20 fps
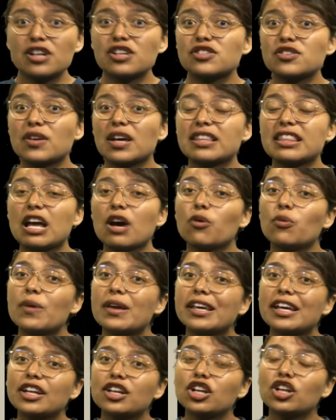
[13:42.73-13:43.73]
so like that we
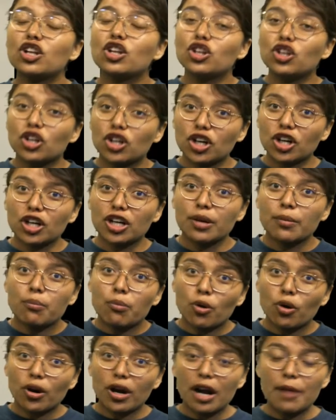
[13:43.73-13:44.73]
can learn
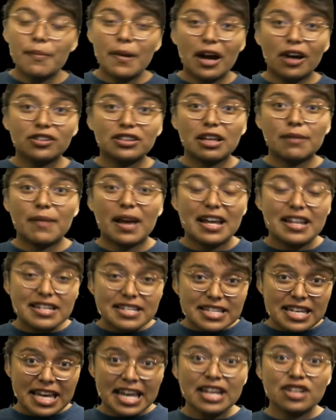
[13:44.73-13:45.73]
more about them and
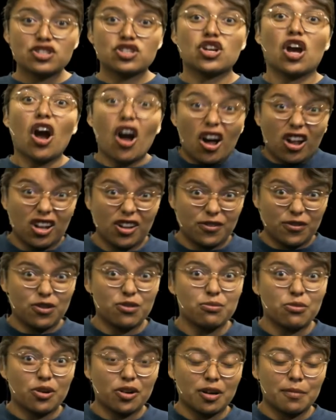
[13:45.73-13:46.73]
teach all of you
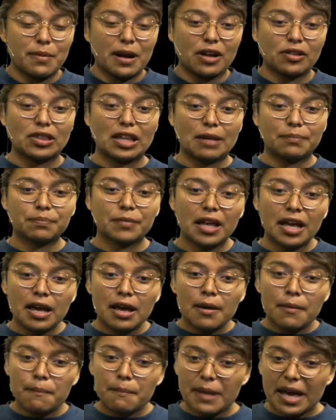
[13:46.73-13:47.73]
more about them.
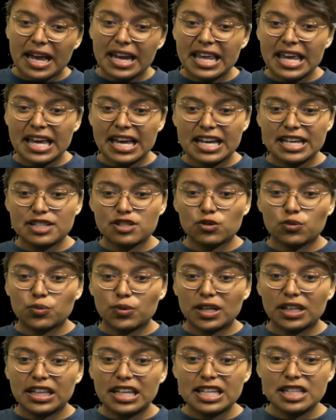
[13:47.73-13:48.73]
Benny is
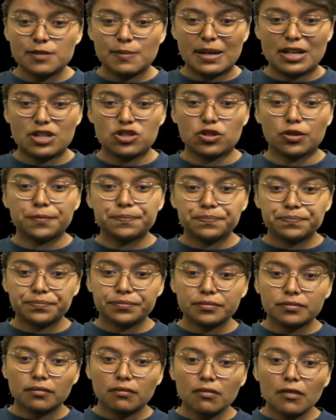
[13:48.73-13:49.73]
really special
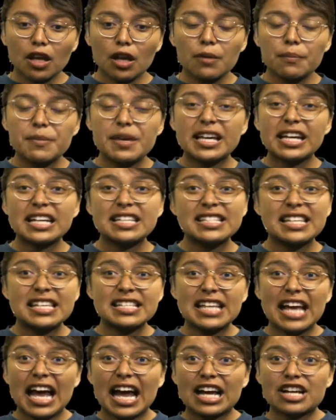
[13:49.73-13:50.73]
because he's
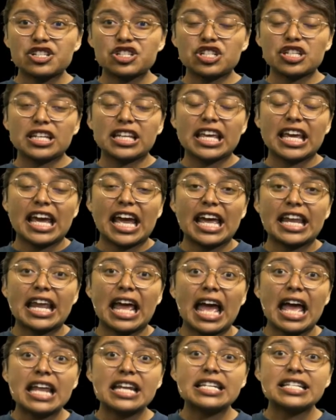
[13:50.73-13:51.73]
actually an
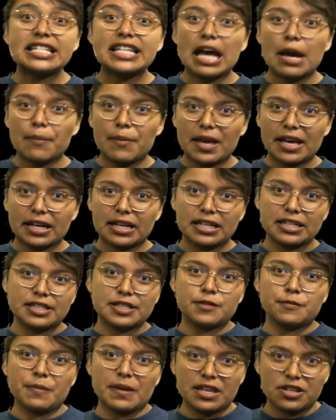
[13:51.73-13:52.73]
endemic
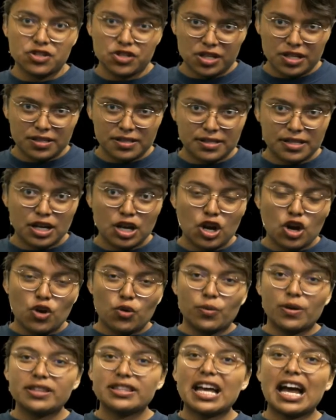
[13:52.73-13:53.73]
species.
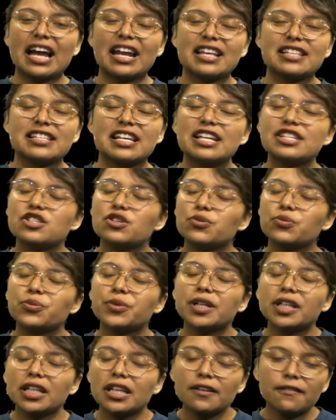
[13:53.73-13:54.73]
What that is, it's a
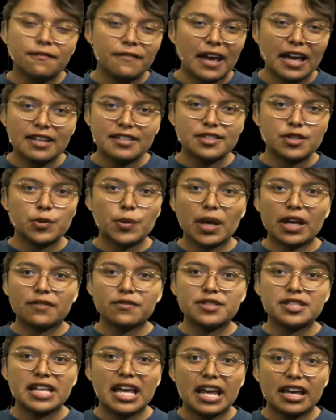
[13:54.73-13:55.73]
really fancy way of
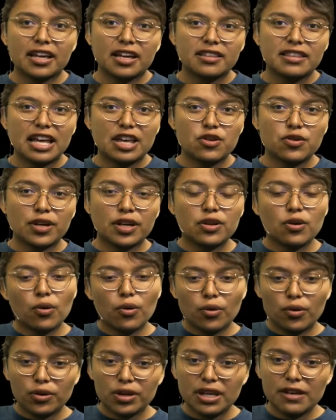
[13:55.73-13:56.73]
saying that you can
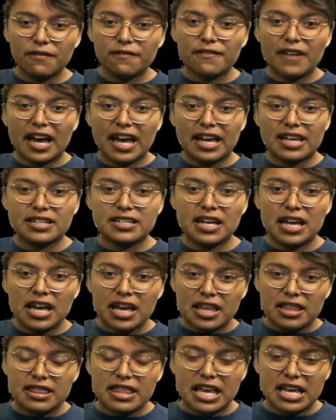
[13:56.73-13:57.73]
only find
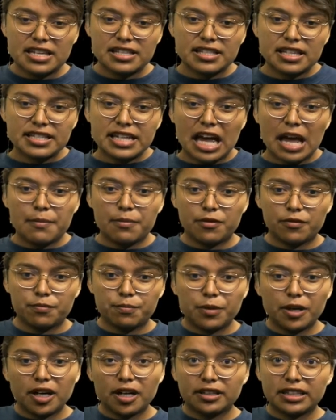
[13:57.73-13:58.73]
this type of
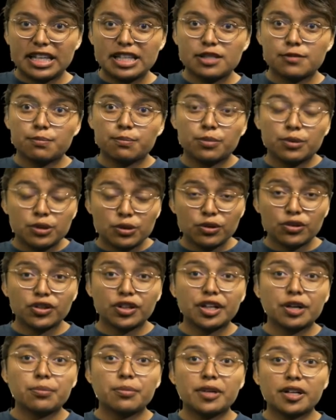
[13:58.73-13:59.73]
bird, these
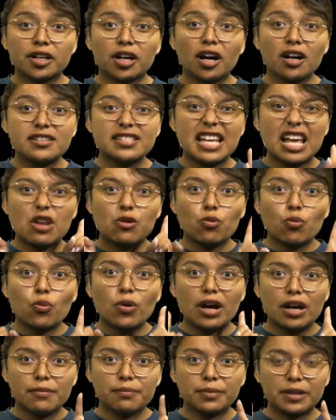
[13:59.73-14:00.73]
blue-throated macaws, in
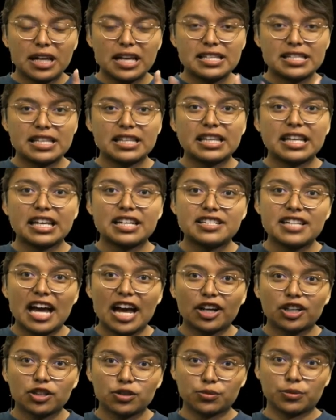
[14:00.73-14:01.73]
one place in the
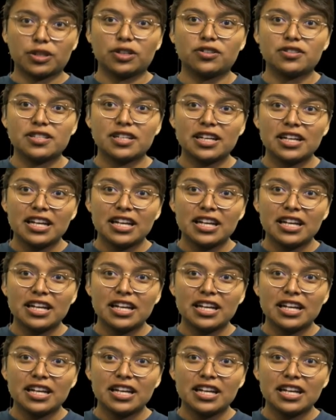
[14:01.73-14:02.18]
entire world,